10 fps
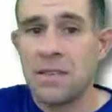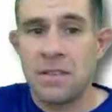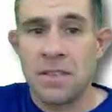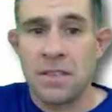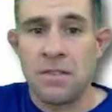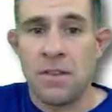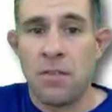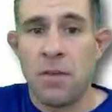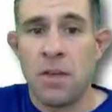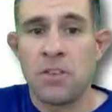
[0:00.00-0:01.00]
6
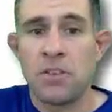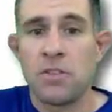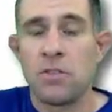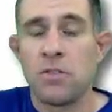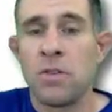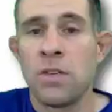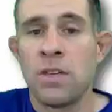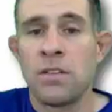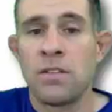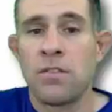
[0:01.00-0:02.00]
divided by 2
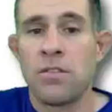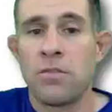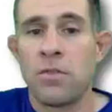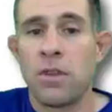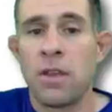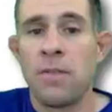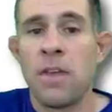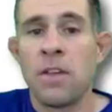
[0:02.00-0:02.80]
is 3.